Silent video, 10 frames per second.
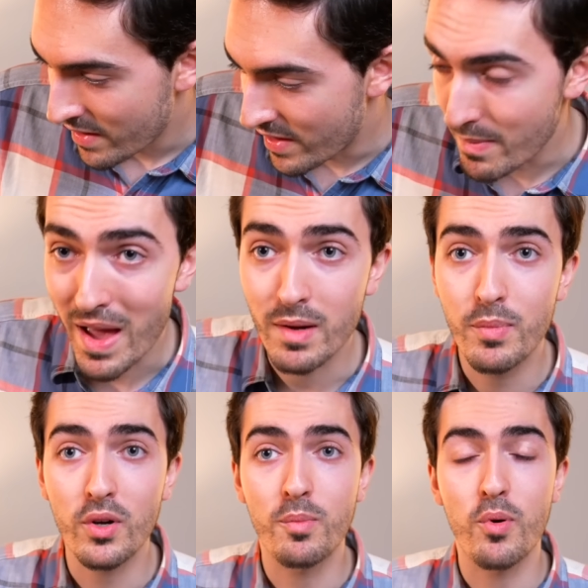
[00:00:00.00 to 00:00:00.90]
The
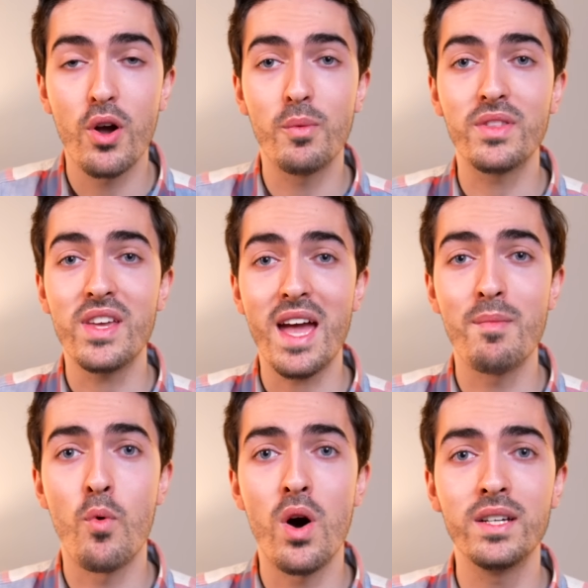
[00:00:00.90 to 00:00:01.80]
MacBook Pro with the
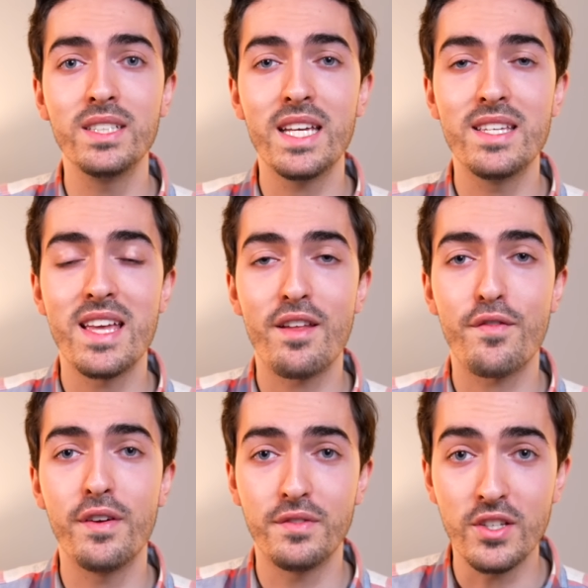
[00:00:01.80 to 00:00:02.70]
M1 is at
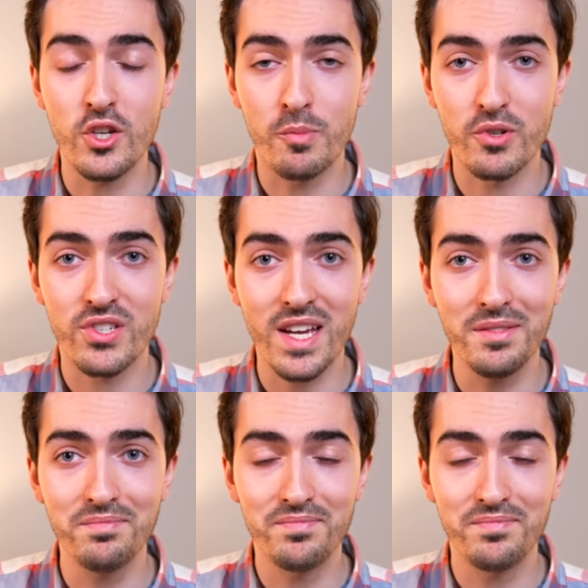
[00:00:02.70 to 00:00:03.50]
52%.